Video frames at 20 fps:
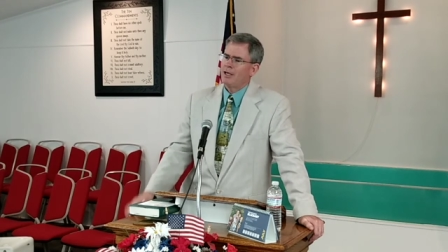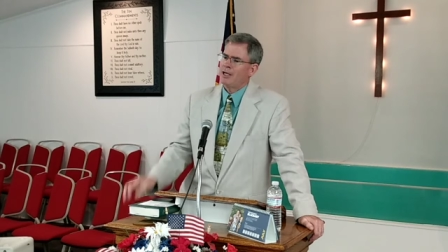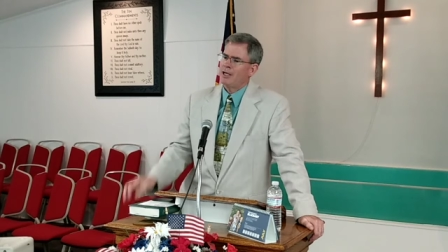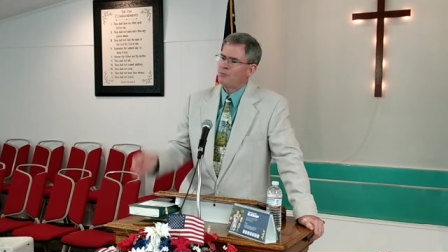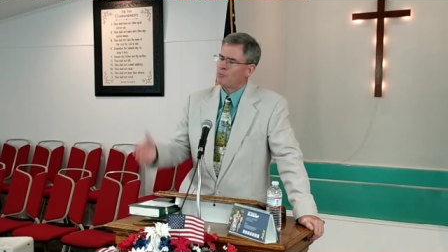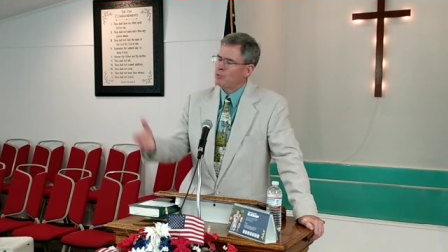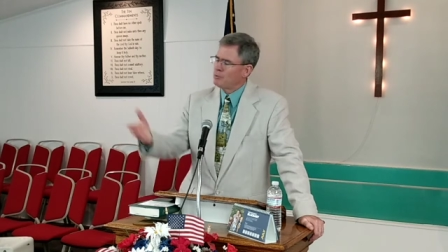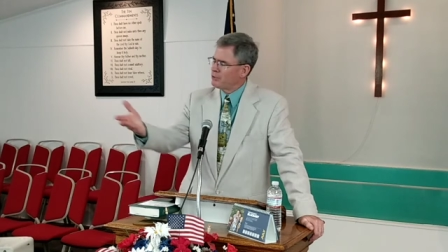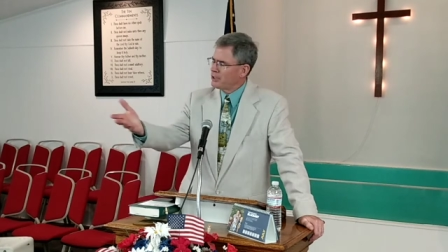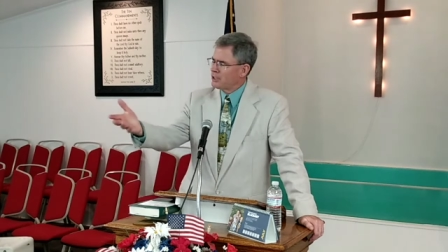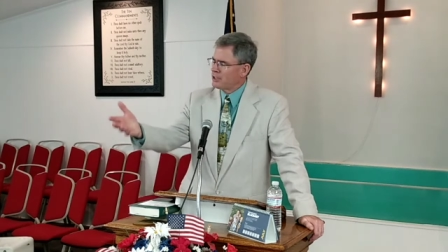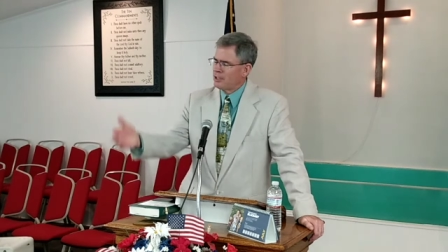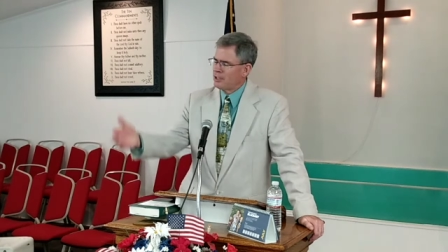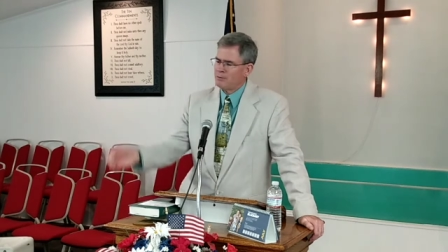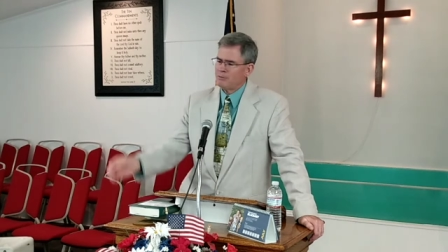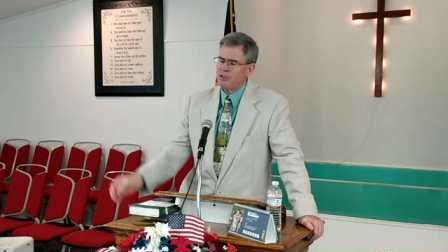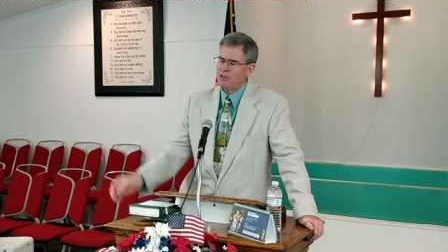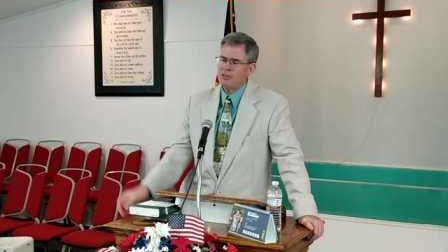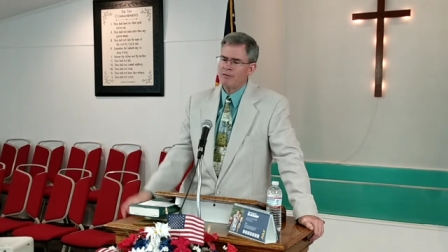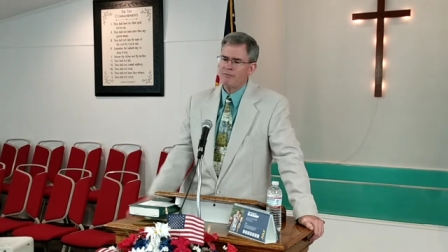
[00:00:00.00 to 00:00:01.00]
And when we
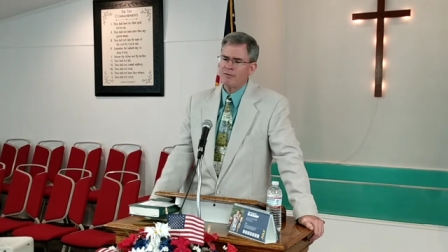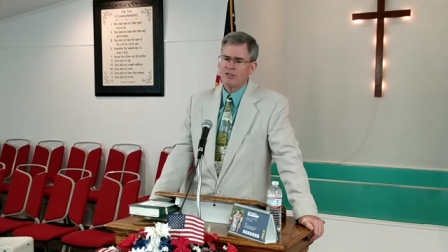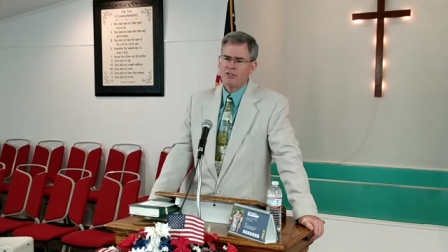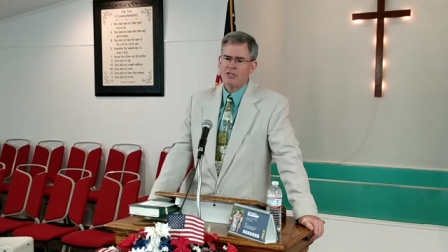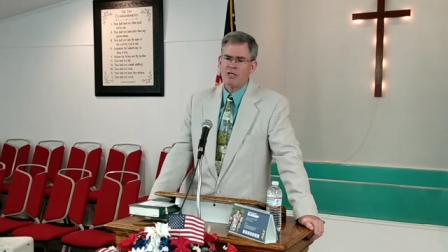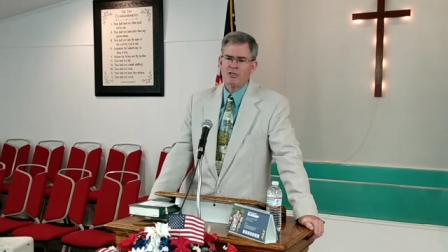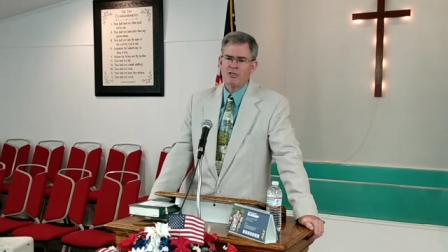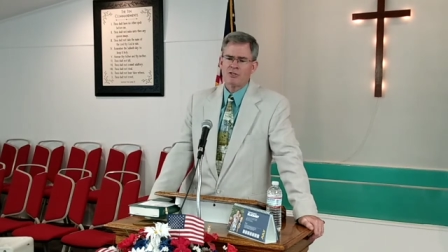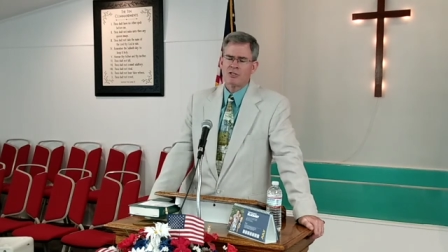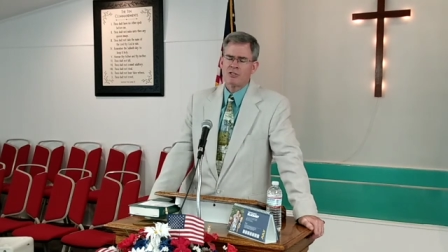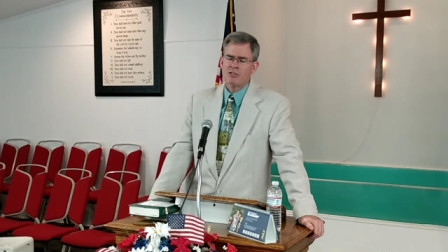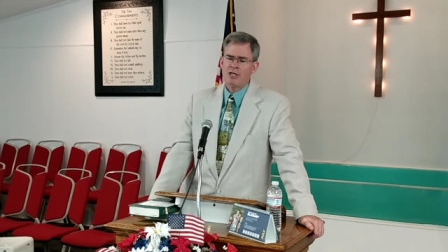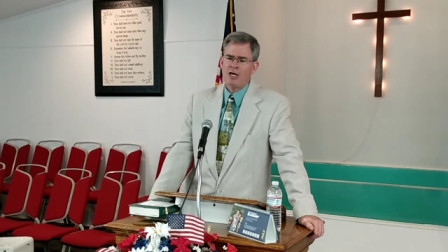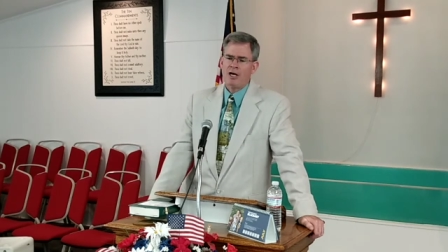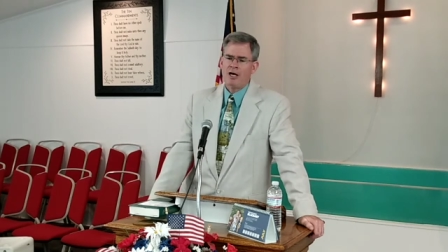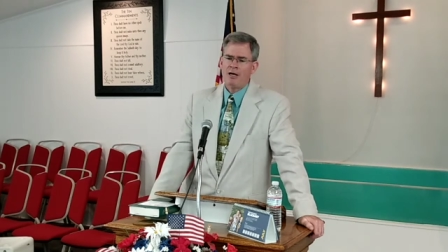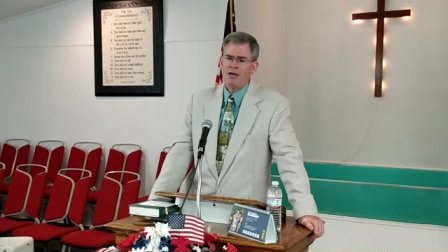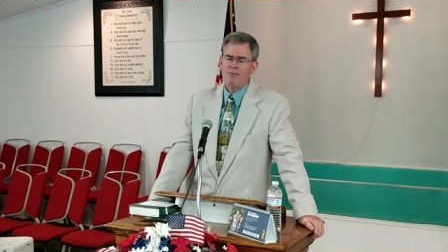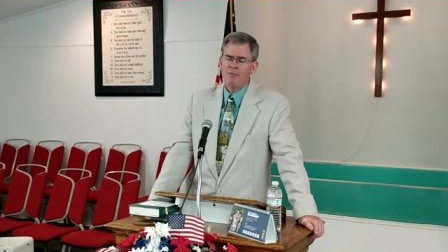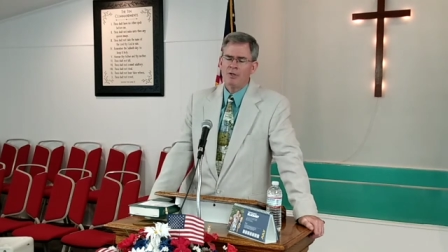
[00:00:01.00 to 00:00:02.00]
come to the invitation
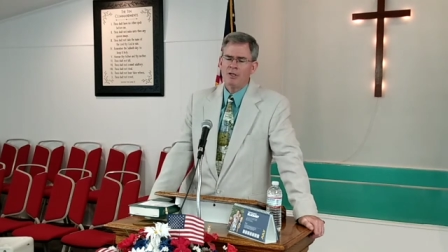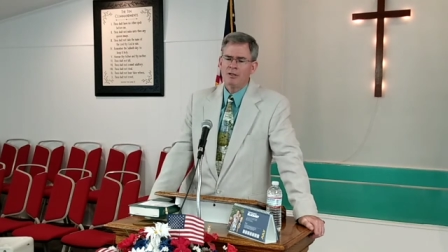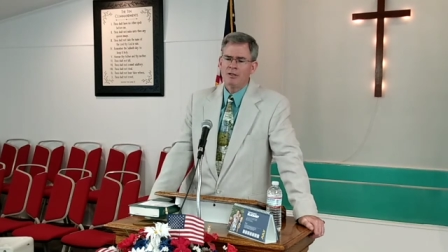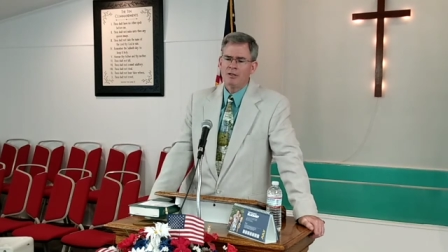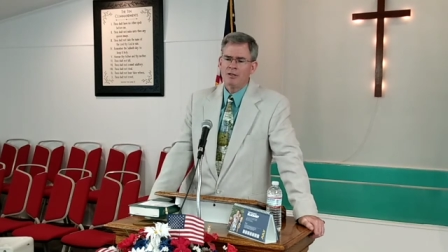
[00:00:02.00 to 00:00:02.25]
time,